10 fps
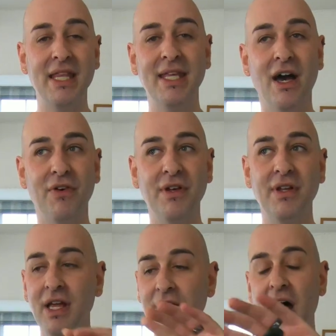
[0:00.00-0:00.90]
the oven,
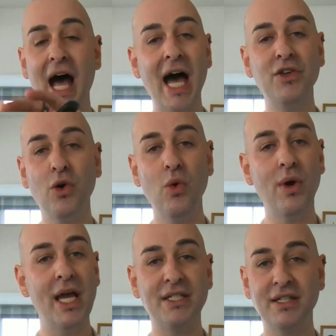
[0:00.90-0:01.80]
the handle
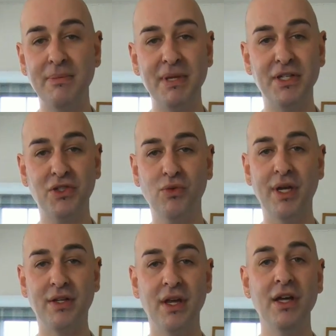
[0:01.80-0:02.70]
is going to be destroyed.